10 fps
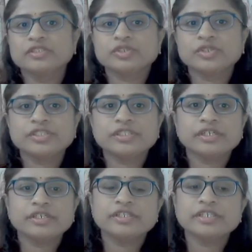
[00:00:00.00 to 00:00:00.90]
So
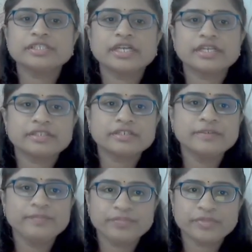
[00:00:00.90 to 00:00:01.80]
these are
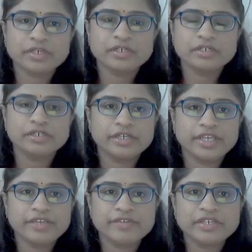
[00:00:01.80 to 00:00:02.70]
the
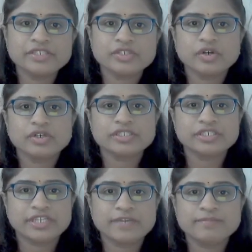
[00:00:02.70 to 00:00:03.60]
events or
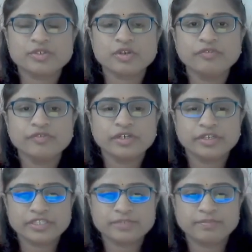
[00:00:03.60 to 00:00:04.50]
steps of
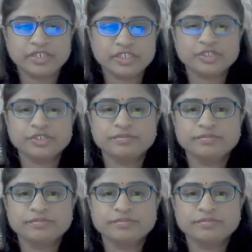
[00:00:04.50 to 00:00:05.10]
respiration.